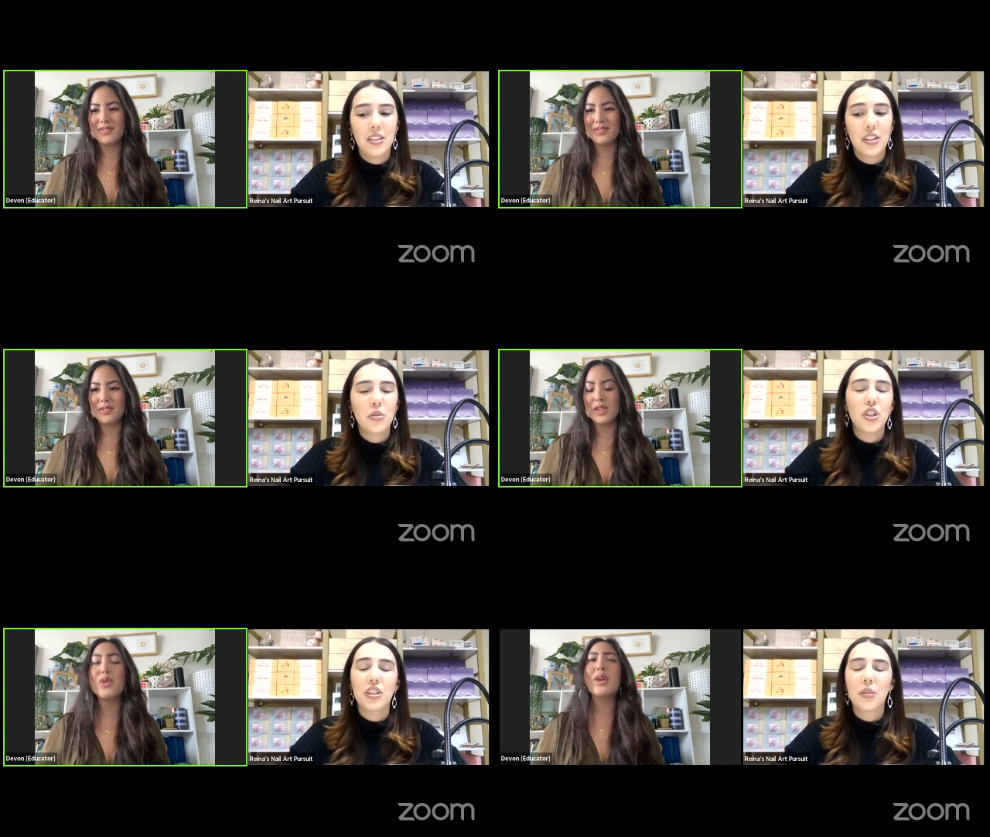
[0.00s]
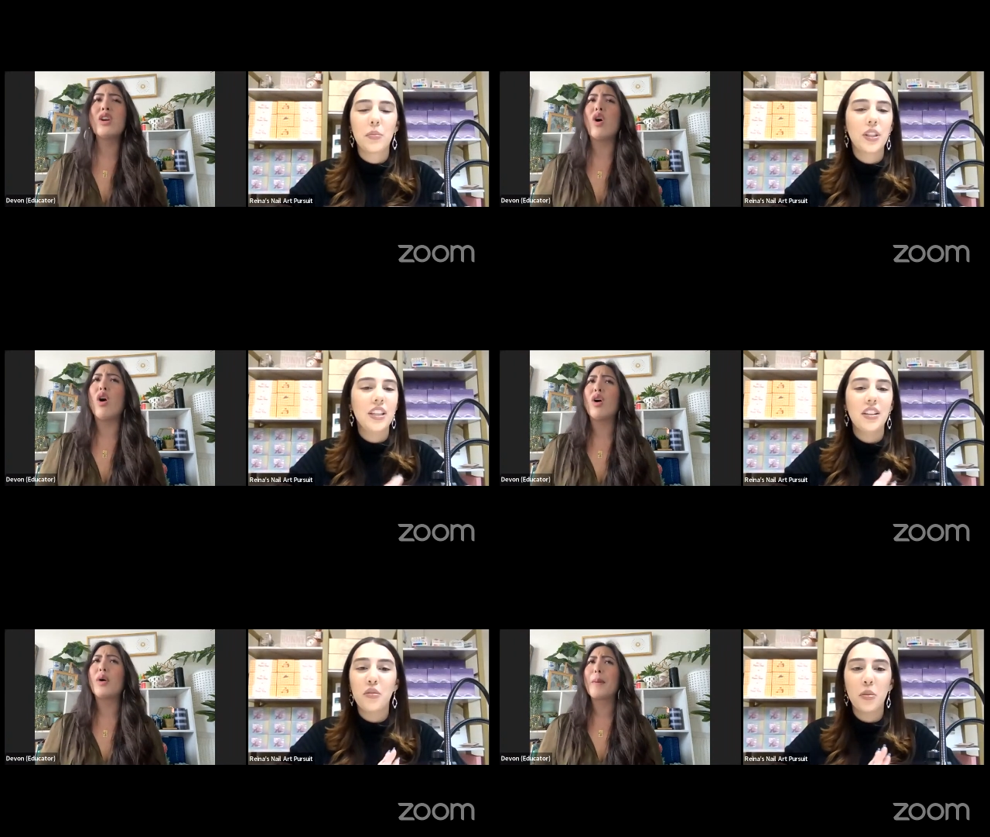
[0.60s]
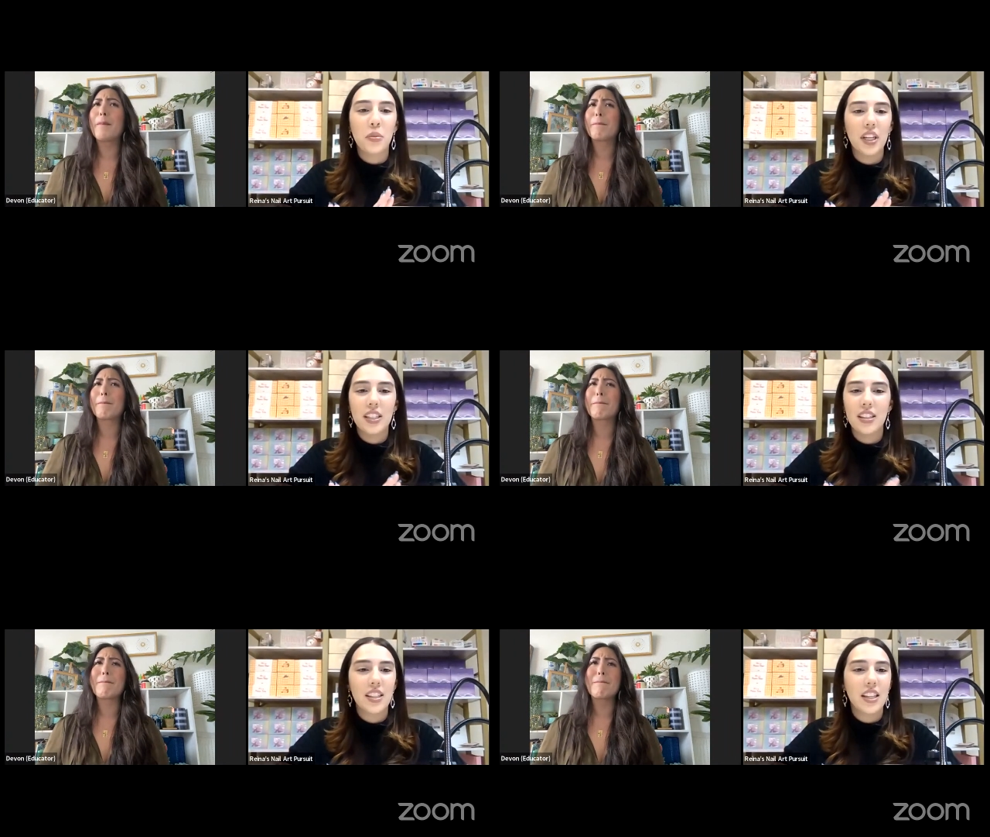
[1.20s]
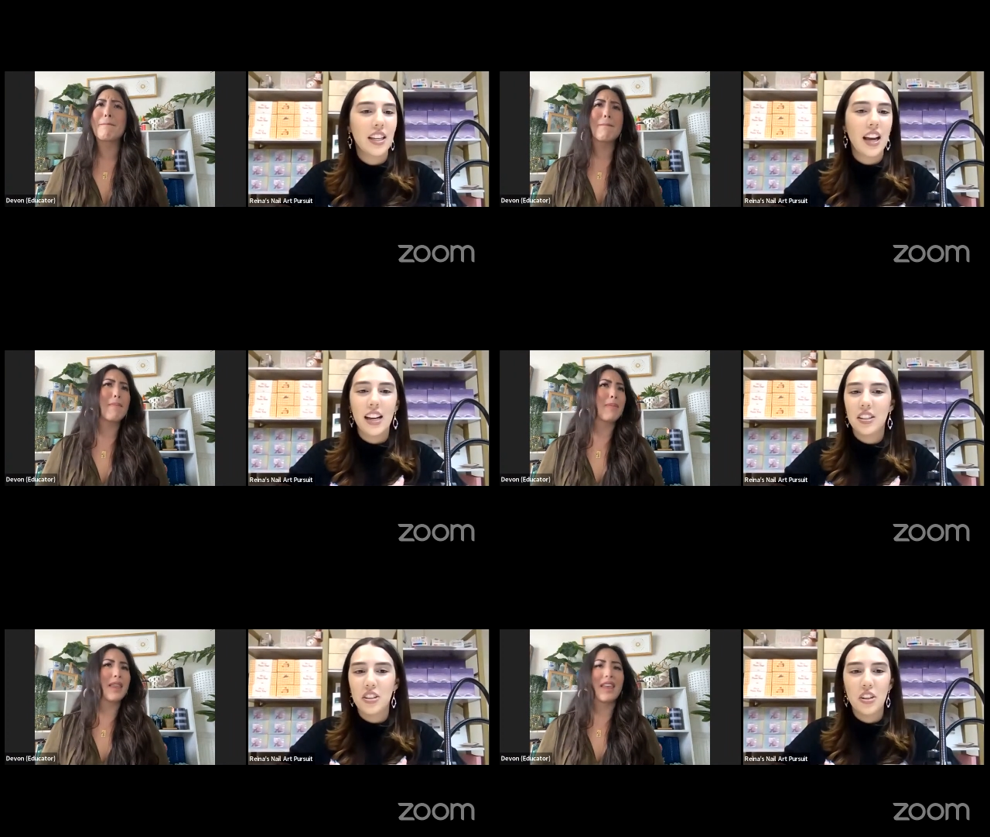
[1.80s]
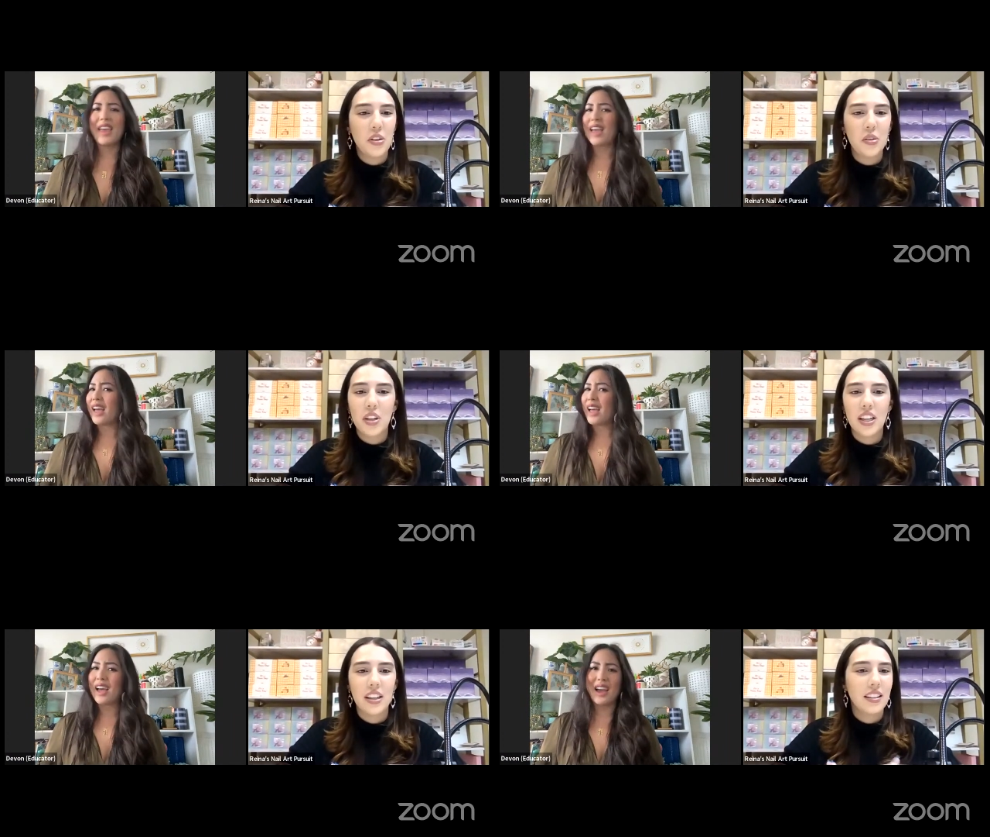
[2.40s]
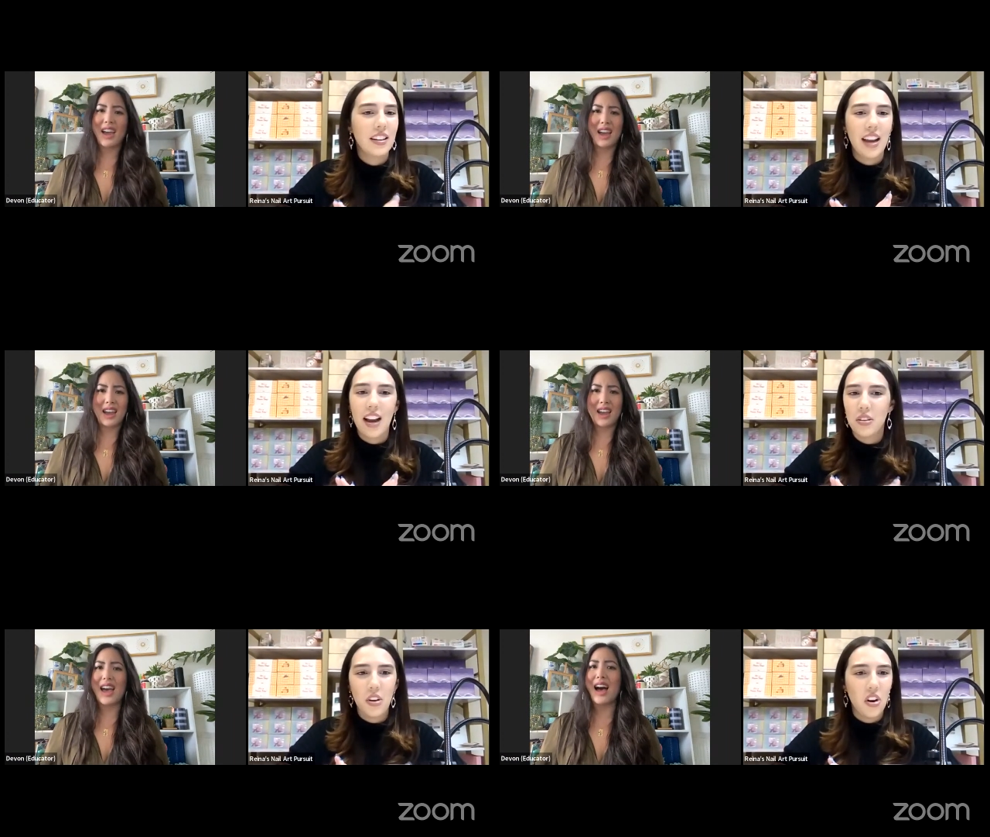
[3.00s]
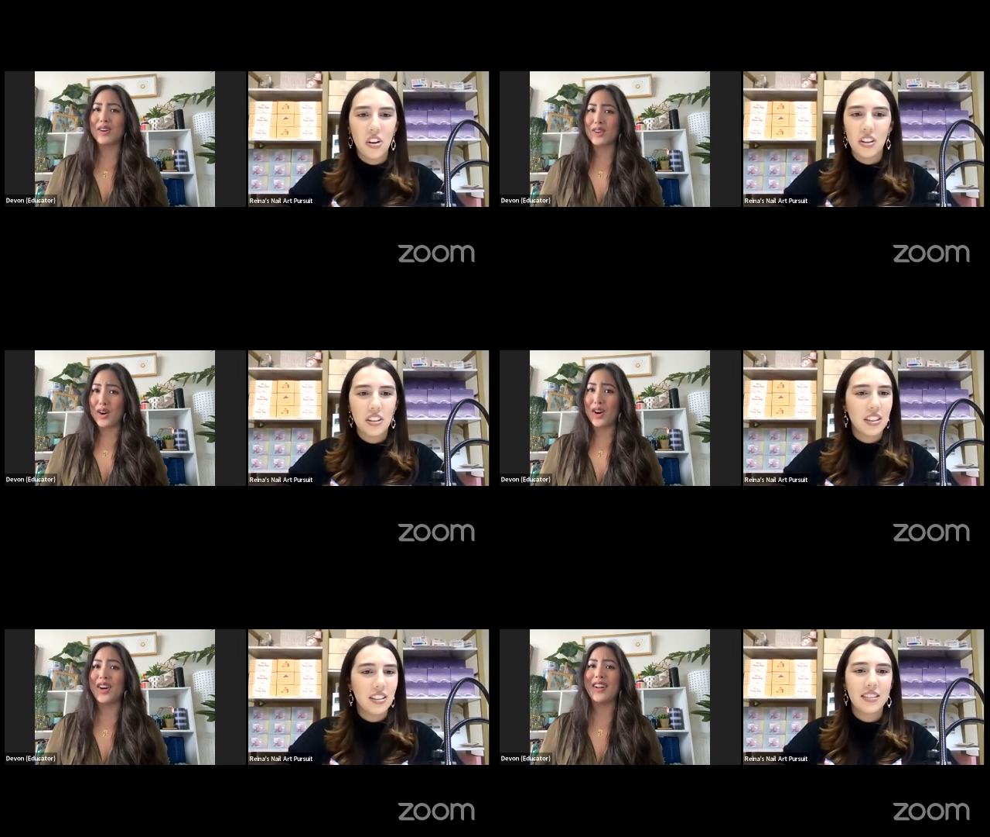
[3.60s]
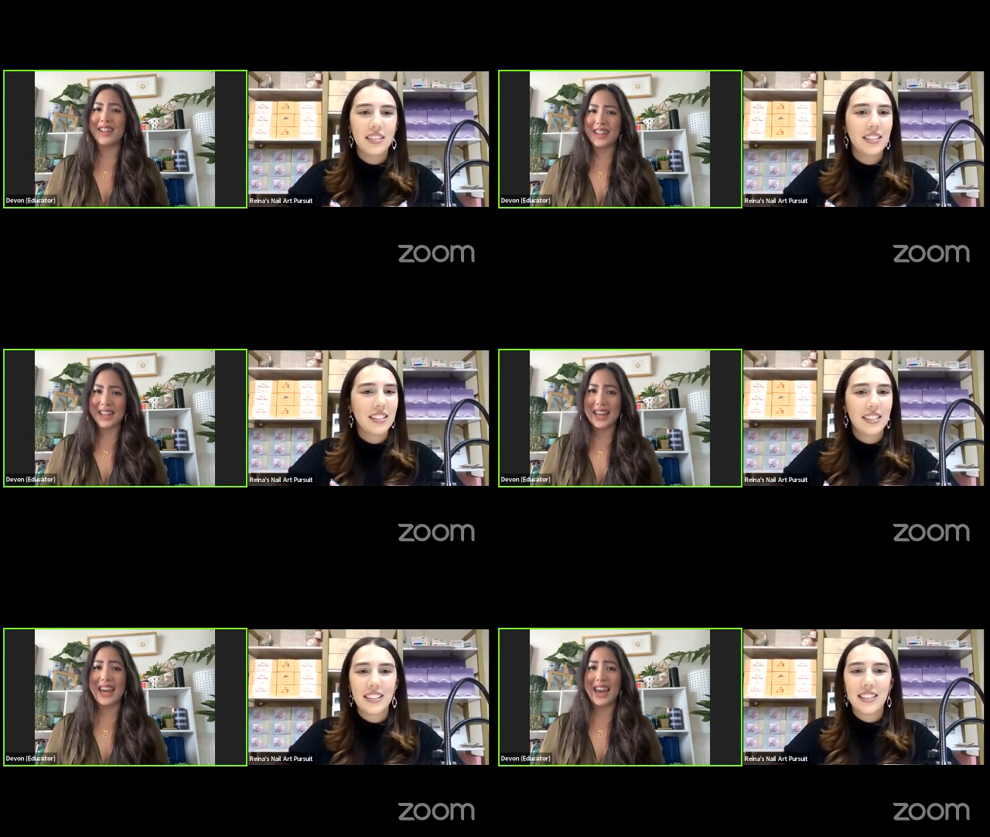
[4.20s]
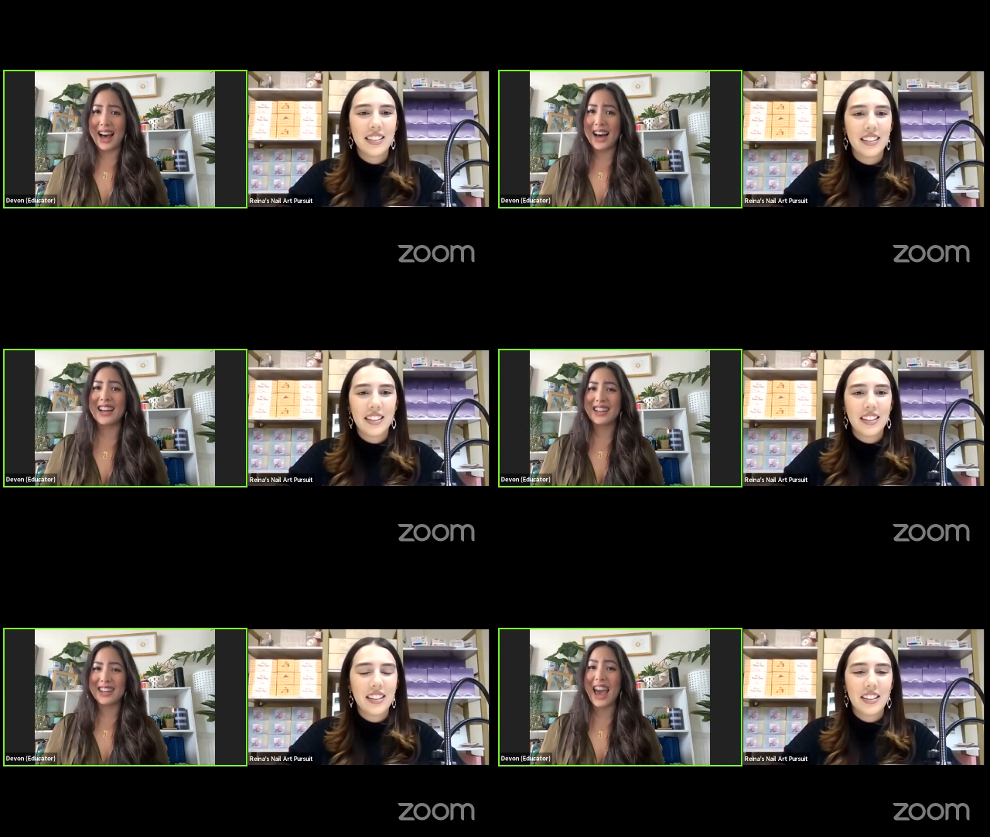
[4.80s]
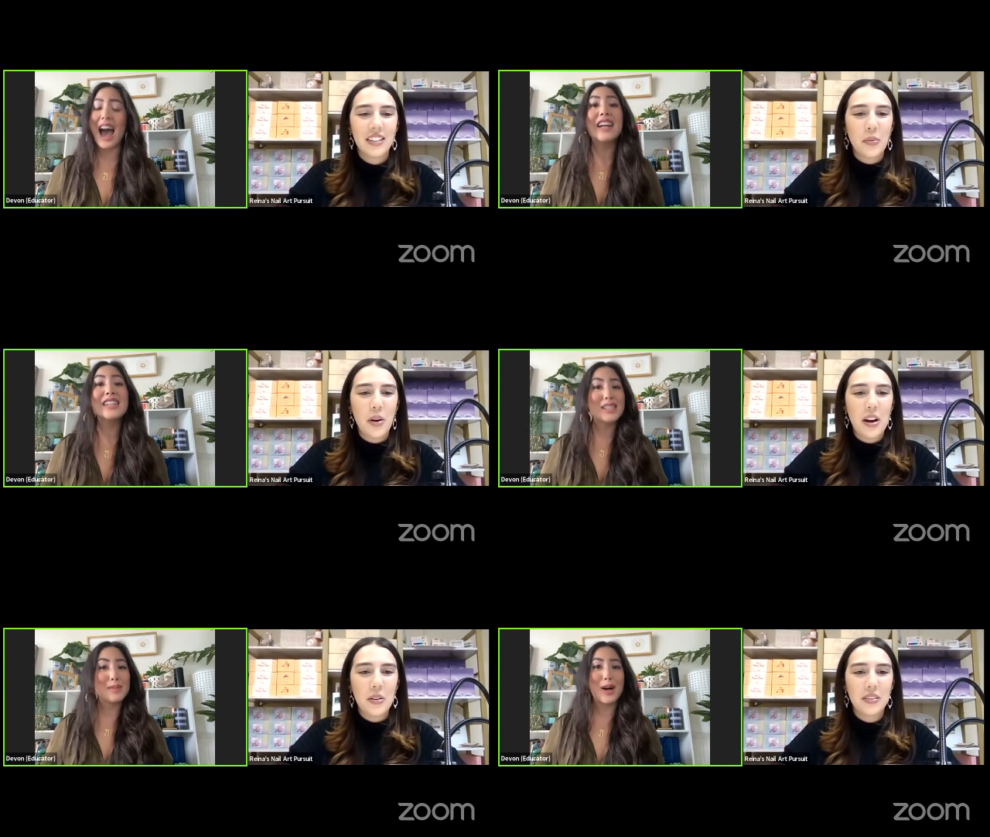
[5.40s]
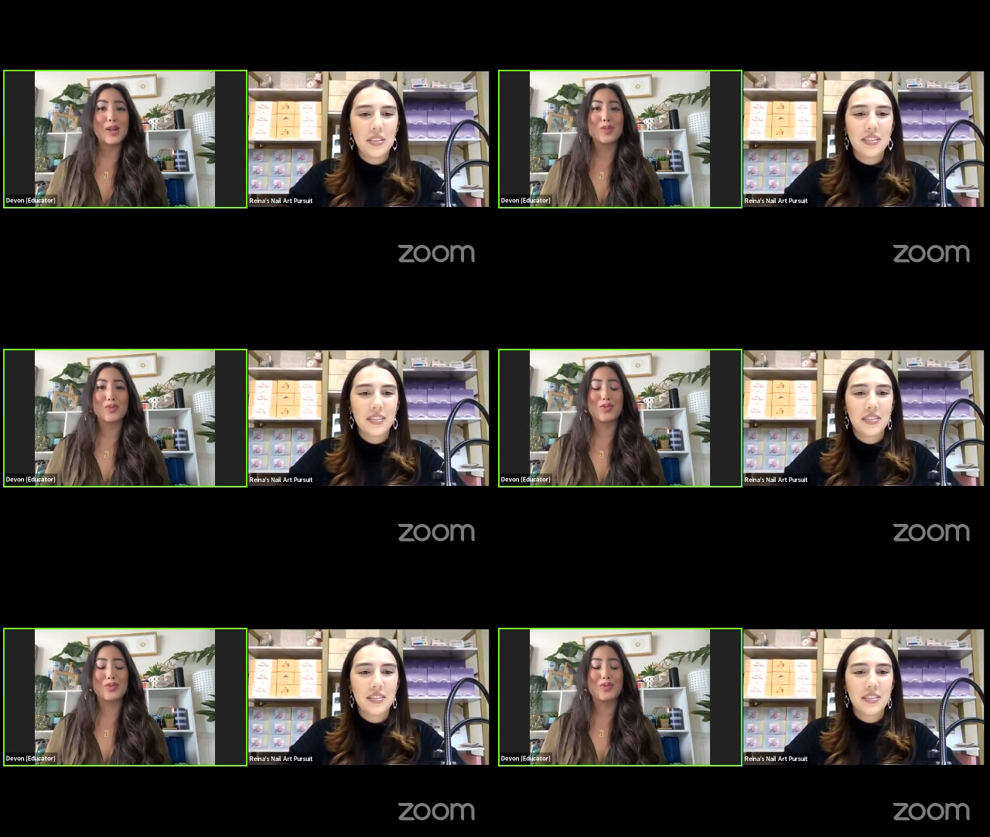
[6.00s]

Speaker 1: So it just completely replaces like acetone and alcohol. Alcohol. Yeah and wow. it smells